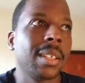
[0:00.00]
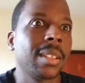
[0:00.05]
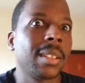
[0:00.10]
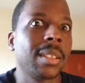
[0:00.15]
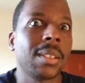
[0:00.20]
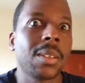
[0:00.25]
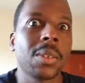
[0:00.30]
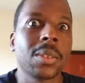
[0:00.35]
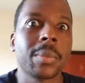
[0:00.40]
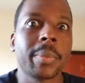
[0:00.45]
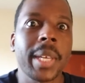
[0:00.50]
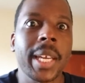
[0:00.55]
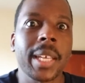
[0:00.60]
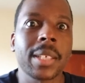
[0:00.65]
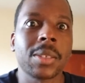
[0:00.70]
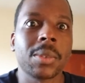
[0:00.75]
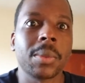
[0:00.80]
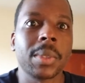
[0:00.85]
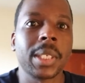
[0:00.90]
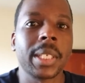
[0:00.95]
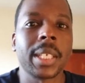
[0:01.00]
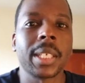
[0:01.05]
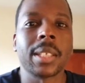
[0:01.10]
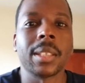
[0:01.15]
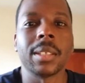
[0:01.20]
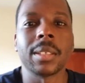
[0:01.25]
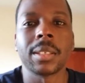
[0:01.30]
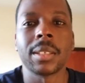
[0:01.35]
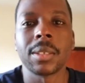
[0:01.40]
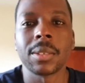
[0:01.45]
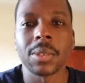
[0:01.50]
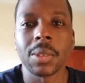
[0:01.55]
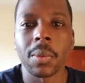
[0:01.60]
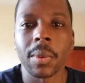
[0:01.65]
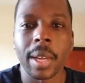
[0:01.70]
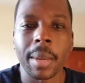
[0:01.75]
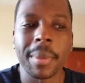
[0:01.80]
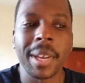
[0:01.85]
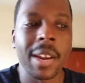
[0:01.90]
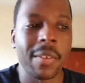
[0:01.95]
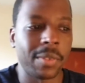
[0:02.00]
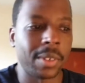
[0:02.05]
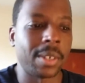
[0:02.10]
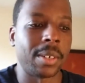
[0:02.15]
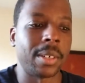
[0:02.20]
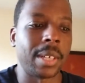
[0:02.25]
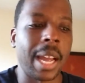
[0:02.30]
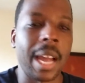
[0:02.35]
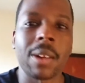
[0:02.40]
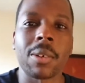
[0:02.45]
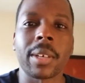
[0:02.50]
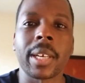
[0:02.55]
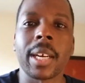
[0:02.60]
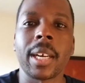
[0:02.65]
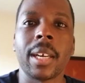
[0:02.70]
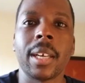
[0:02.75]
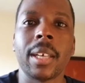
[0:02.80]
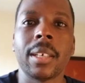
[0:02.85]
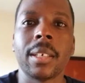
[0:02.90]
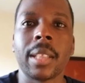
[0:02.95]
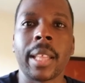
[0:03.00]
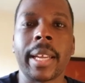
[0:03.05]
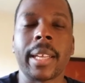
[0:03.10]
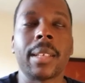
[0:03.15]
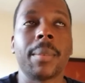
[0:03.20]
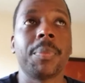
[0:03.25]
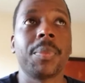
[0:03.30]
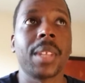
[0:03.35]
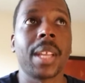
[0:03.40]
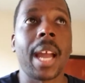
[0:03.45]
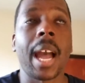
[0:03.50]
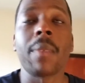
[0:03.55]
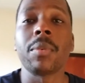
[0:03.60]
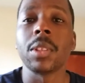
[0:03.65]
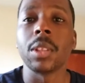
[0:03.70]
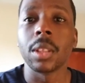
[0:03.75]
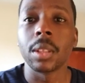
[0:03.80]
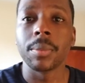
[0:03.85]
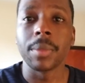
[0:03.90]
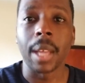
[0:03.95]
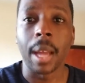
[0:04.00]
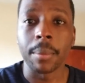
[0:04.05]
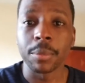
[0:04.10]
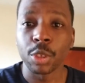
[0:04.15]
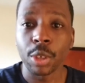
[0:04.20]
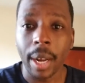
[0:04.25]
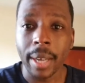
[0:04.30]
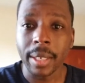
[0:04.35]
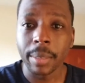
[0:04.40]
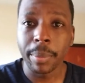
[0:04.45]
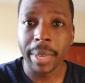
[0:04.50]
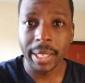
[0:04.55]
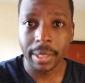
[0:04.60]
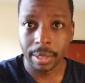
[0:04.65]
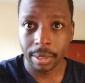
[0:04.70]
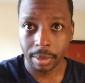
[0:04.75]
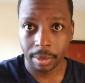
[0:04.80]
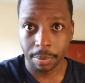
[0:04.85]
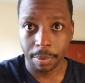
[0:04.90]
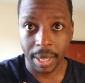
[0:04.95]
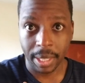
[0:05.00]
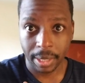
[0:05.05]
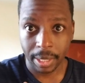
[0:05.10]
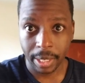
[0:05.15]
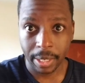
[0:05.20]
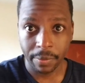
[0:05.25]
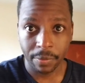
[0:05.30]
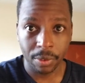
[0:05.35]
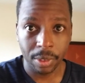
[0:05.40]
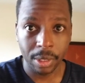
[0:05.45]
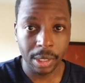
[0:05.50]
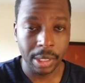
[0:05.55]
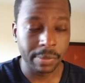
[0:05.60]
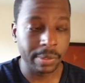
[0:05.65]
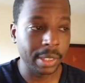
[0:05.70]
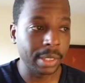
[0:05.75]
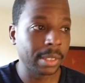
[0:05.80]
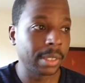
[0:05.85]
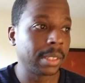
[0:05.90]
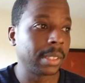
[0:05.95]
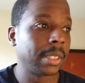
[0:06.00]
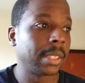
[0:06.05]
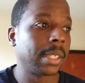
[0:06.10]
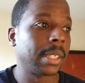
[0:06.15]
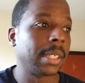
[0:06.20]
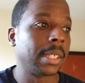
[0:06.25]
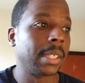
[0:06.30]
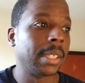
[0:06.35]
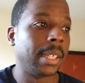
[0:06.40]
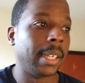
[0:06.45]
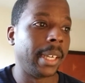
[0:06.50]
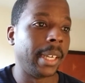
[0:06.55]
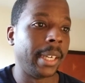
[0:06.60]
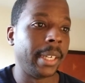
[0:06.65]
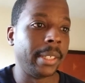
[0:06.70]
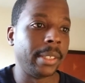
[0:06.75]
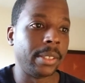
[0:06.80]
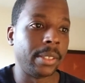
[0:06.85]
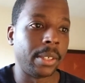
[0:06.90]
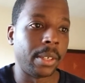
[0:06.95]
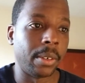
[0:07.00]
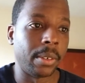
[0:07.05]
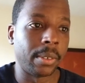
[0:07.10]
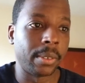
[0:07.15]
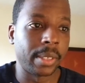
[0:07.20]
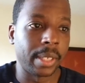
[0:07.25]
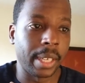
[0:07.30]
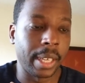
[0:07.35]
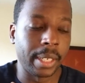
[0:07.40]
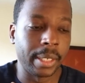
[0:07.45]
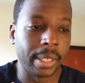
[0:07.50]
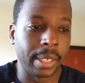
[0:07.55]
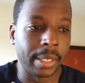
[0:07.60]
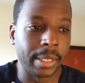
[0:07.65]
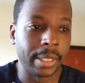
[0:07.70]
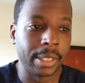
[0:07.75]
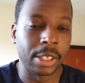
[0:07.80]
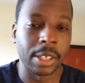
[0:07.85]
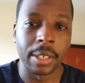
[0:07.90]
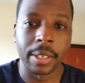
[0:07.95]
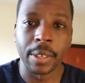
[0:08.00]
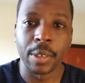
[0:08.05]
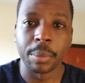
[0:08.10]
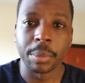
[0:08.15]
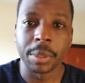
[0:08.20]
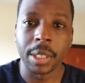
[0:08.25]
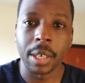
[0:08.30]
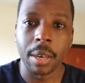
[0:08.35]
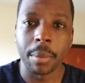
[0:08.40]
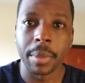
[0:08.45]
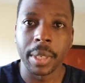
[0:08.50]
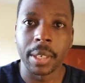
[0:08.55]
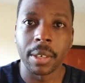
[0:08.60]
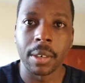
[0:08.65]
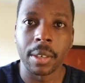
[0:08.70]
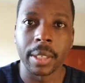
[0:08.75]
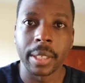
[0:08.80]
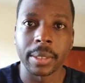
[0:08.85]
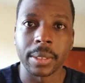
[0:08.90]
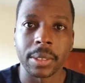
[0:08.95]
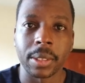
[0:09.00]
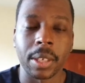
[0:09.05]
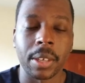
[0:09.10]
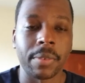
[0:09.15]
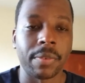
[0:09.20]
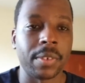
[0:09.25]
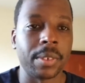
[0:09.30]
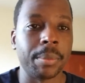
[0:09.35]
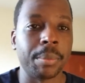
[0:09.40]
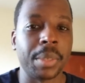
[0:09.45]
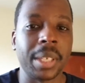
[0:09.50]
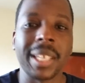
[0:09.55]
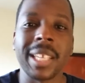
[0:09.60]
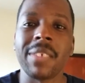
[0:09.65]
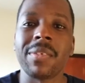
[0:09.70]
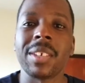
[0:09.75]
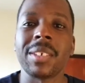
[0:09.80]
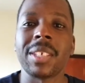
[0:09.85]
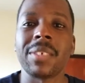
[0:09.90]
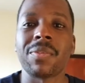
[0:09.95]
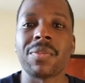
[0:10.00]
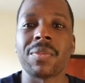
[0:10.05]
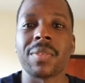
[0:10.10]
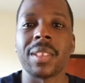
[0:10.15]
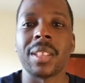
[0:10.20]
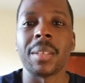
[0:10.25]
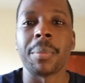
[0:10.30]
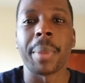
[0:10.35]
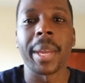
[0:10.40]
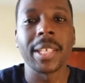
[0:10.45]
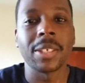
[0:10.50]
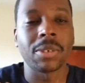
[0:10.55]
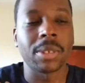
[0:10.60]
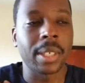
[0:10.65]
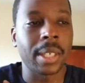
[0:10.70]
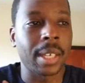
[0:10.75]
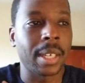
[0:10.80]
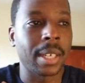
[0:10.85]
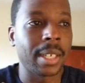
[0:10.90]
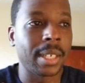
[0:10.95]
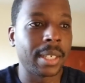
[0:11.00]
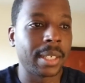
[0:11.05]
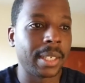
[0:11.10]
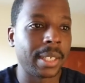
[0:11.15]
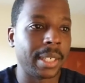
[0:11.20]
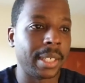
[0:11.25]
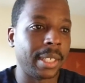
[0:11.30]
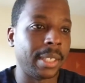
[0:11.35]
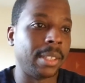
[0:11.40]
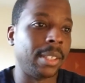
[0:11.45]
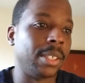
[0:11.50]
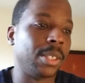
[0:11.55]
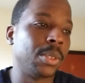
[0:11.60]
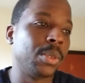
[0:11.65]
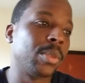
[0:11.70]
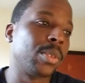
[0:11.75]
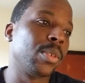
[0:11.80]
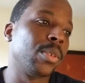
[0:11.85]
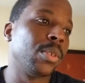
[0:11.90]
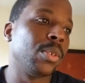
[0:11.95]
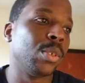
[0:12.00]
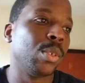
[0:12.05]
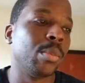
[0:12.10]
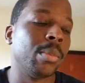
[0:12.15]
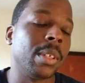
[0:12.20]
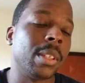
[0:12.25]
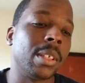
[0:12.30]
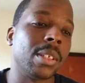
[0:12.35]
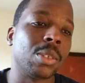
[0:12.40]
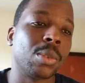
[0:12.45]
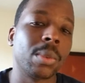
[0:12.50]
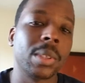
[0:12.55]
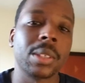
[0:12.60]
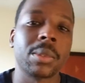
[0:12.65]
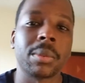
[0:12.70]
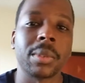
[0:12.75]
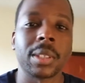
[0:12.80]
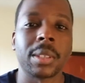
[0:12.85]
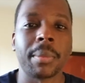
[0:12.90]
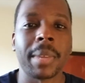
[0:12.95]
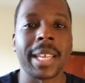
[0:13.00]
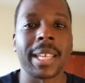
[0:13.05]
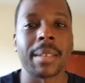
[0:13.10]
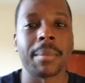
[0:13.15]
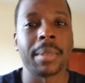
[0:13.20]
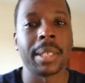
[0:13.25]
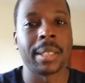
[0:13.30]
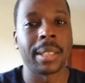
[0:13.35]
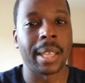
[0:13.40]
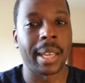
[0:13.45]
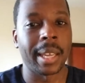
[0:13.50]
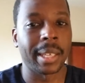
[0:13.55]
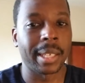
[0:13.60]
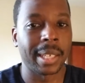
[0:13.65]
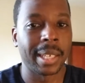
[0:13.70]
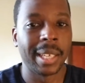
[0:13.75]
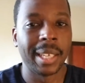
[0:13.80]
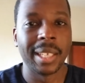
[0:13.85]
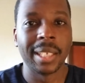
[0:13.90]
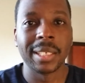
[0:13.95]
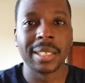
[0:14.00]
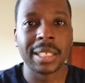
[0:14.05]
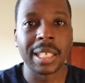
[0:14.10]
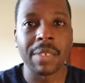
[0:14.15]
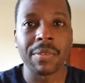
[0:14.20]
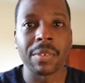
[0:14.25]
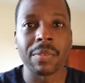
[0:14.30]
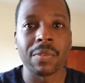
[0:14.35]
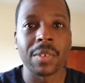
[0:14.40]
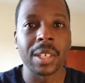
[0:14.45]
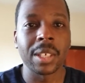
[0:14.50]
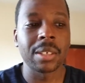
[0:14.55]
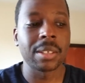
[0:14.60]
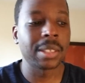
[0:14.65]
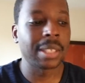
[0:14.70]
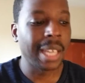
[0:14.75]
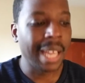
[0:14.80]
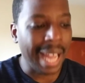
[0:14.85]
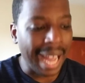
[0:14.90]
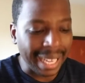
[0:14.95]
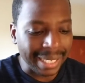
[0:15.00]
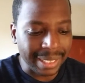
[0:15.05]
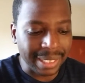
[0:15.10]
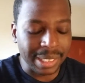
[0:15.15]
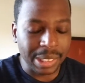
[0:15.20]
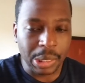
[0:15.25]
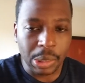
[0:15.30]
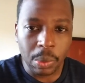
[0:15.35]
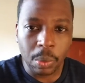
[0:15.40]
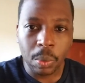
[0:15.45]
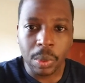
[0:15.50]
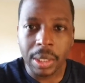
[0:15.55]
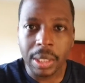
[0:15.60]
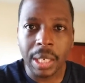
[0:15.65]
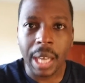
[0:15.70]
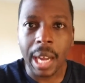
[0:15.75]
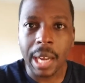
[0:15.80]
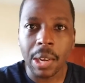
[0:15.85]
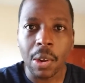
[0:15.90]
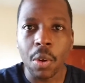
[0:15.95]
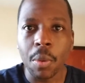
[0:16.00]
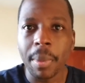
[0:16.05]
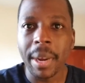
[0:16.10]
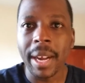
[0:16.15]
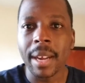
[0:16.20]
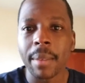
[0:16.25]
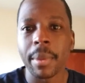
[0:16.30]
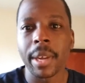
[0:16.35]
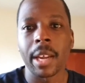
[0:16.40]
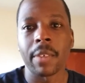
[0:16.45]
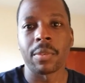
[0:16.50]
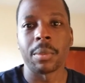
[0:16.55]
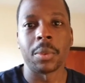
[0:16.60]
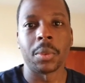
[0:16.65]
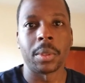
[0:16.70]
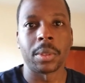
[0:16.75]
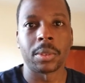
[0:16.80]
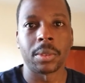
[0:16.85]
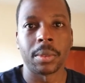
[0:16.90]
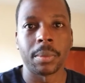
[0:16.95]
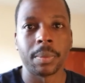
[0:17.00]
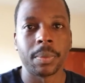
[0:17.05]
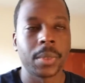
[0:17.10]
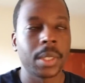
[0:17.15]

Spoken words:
Those bags are ridiculous. There's no way I'm ever gonna. I don't care. Like I'm trying to make this my thing for a living, and I need y'all to help share me and all that stuff. And but even if the Patreon and the YouTube and the Twitch was making me like 7 figures, I still would not go buy a bag from Nordstrom.